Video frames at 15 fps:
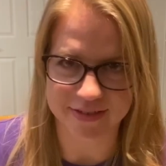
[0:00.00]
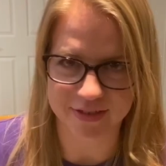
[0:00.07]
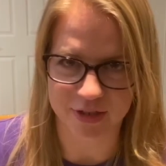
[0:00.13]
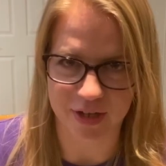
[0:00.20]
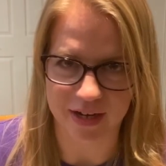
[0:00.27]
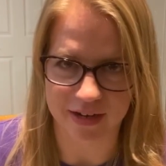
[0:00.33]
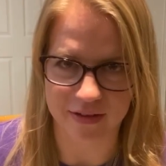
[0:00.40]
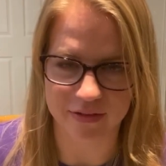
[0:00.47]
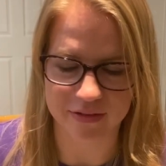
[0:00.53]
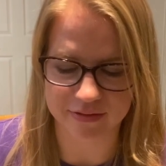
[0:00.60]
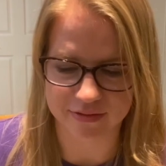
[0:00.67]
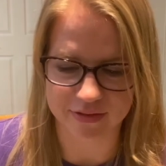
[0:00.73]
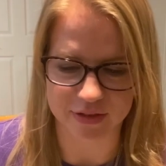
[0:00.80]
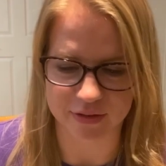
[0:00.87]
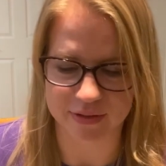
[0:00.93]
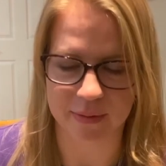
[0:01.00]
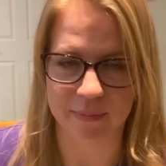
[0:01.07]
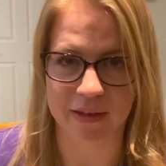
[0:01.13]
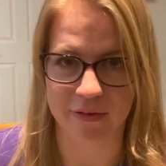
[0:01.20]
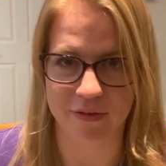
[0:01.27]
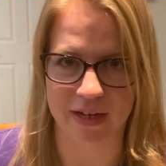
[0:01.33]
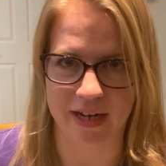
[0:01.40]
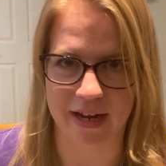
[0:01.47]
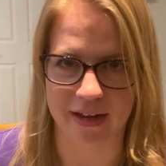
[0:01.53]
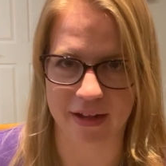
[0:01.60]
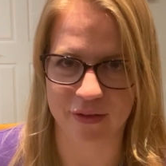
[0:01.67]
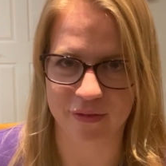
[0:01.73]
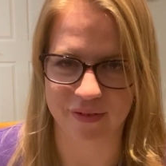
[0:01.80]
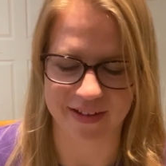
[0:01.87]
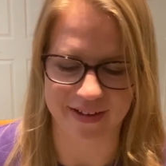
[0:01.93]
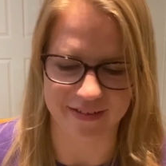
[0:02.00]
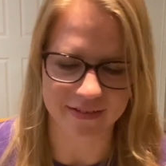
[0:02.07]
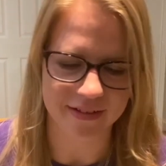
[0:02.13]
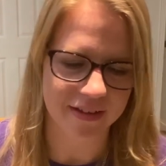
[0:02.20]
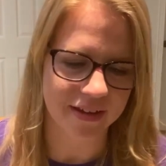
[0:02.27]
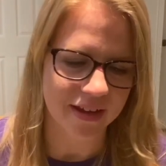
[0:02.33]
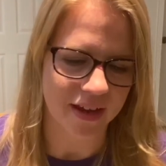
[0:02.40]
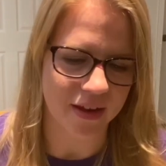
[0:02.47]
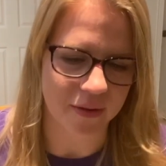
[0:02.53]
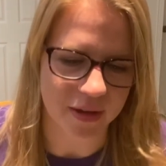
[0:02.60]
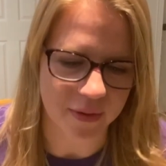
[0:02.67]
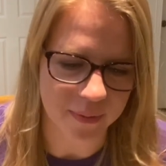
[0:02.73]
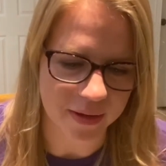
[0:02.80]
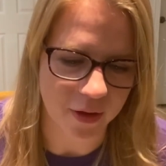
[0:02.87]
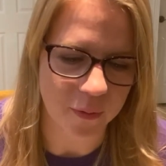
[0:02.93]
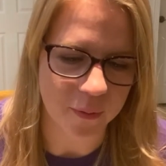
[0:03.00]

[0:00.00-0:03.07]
try to do something creative, and here we go,